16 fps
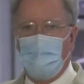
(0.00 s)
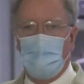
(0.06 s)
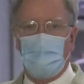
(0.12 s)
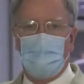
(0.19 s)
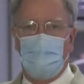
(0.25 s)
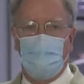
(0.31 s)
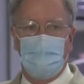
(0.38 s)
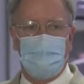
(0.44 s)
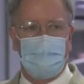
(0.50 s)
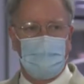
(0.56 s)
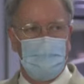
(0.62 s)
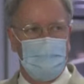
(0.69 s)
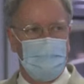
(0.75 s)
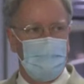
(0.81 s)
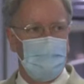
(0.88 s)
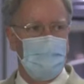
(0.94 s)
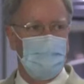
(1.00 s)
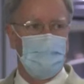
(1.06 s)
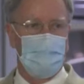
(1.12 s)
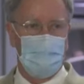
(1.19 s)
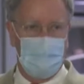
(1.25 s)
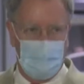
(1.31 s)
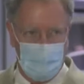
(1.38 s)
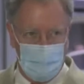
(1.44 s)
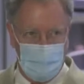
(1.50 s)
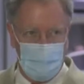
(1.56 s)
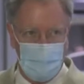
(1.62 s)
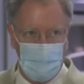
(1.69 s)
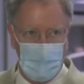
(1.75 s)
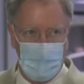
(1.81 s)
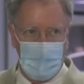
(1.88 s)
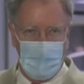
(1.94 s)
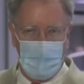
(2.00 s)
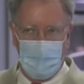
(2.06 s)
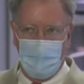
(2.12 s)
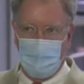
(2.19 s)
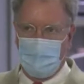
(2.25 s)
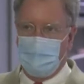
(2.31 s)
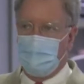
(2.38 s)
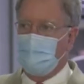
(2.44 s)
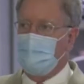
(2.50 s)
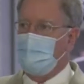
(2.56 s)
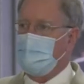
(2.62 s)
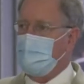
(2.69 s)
work perfectly in the lab. And when you pop